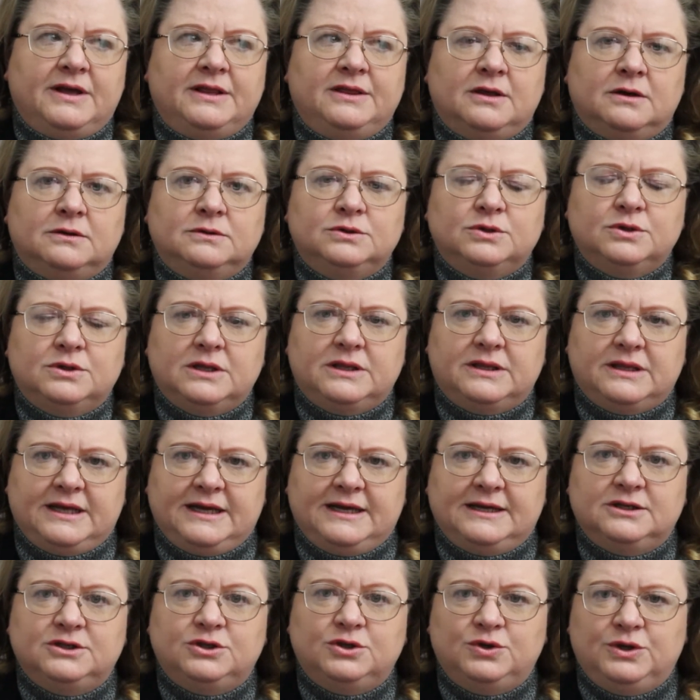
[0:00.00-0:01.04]
and those are the
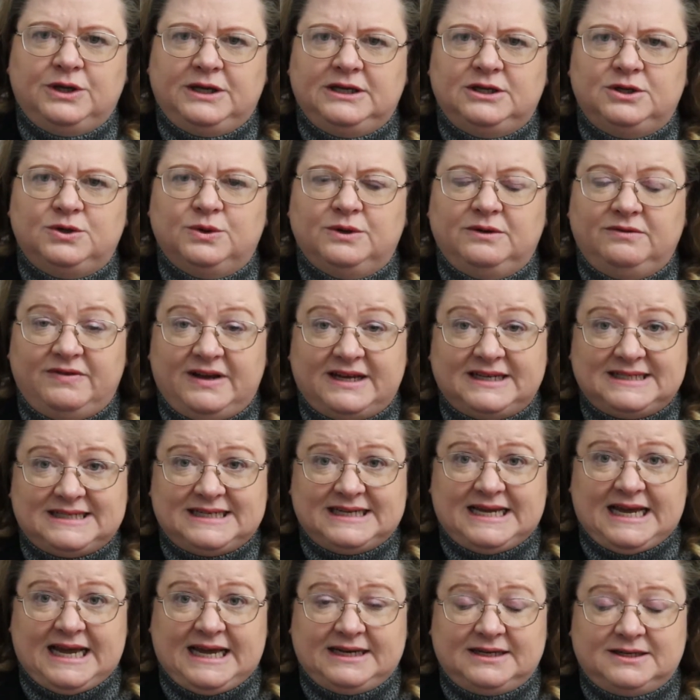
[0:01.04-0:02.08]
things you need to
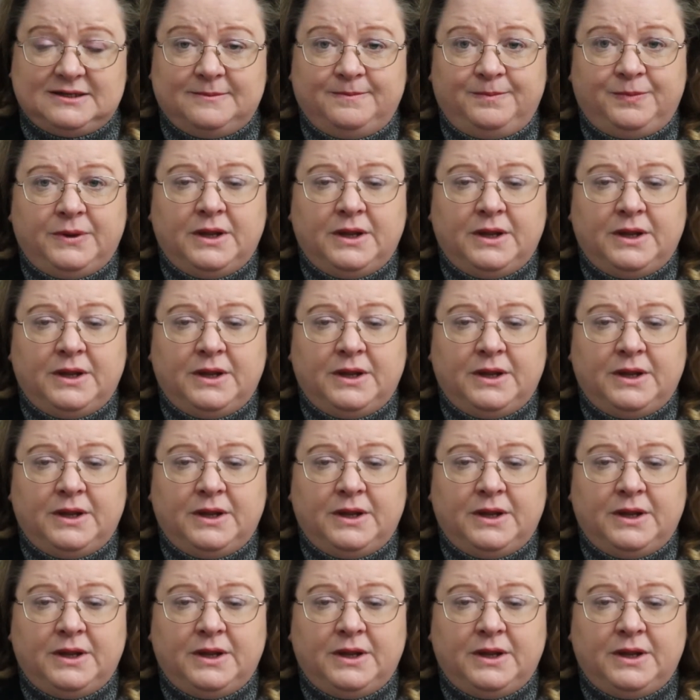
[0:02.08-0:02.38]
investigate.